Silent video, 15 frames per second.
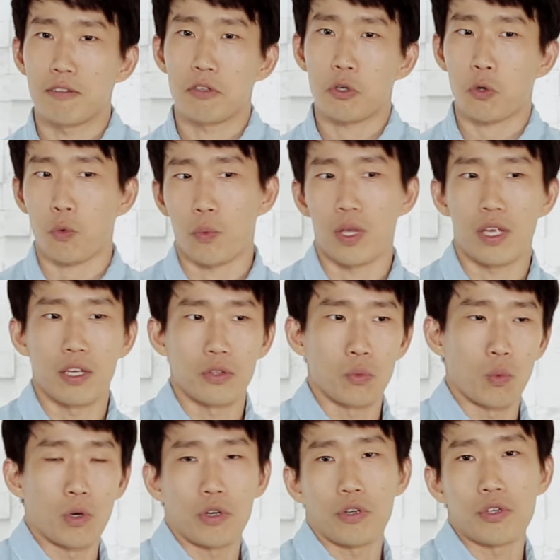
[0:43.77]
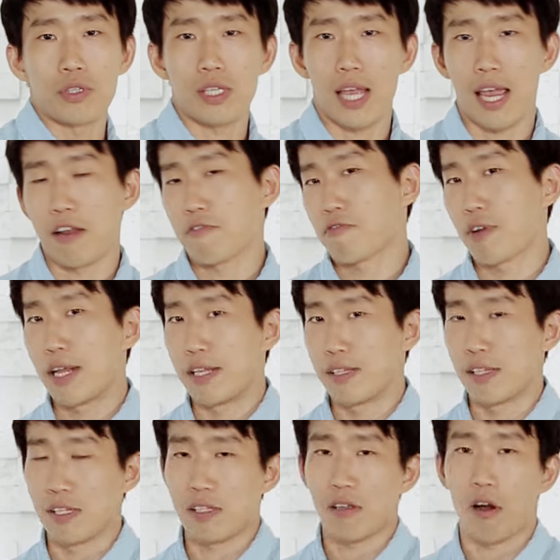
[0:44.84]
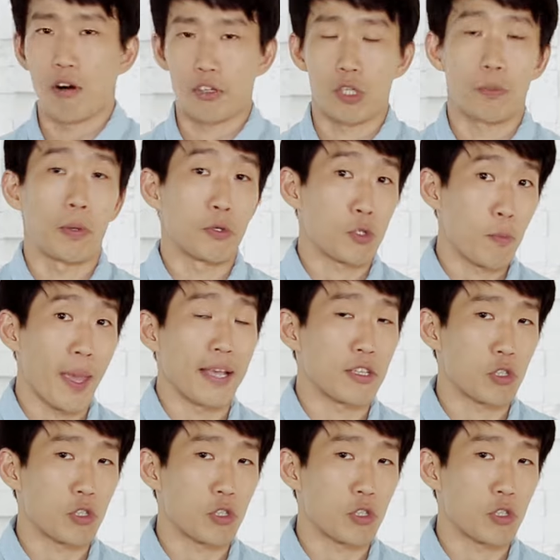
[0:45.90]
Korean words and phrases are supposed to make.